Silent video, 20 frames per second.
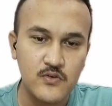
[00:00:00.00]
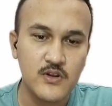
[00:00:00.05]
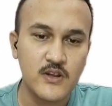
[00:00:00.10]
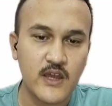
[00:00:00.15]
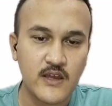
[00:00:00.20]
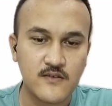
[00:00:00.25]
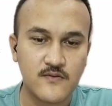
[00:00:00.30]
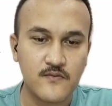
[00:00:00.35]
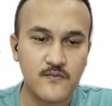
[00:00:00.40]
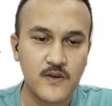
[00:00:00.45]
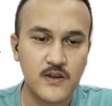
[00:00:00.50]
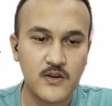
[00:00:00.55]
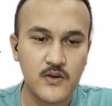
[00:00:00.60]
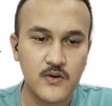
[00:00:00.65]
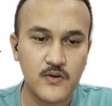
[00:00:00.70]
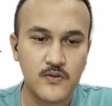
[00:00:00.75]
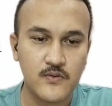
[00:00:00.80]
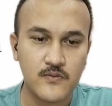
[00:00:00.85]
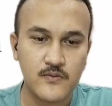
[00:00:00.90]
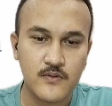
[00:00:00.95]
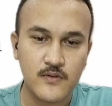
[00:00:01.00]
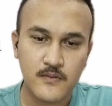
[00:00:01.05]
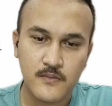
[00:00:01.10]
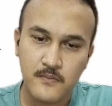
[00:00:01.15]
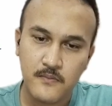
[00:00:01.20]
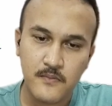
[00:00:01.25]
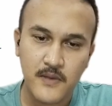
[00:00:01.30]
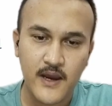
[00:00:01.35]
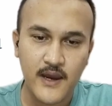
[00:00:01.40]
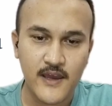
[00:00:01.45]
you next video.
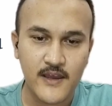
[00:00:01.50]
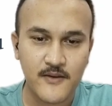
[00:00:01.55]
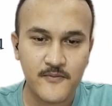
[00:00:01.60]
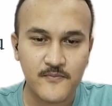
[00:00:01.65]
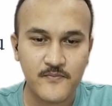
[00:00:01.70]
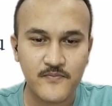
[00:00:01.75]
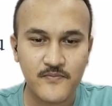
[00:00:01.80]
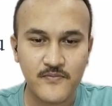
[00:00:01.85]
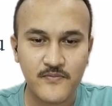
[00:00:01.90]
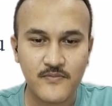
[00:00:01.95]
Bye.